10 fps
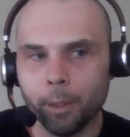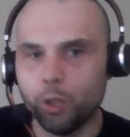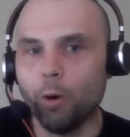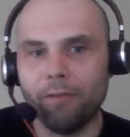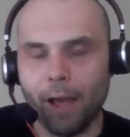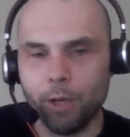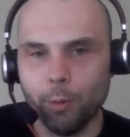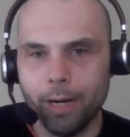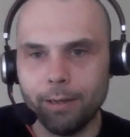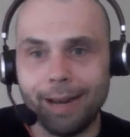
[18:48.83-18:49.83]
to
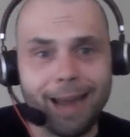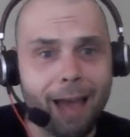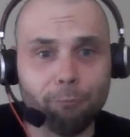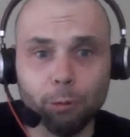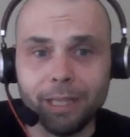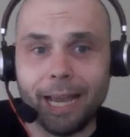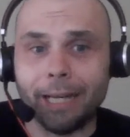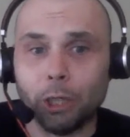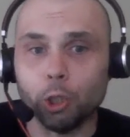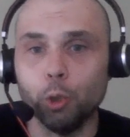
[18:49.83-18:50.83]
evaluate it and have really
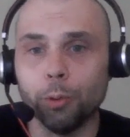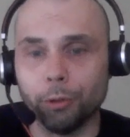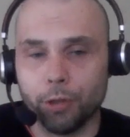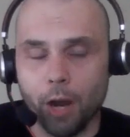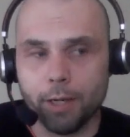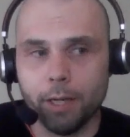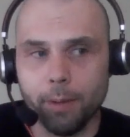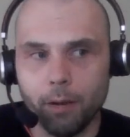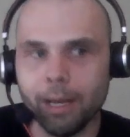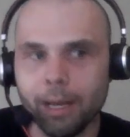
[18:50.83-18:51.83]
any clue what they're talking
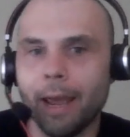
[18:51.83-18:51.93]
about.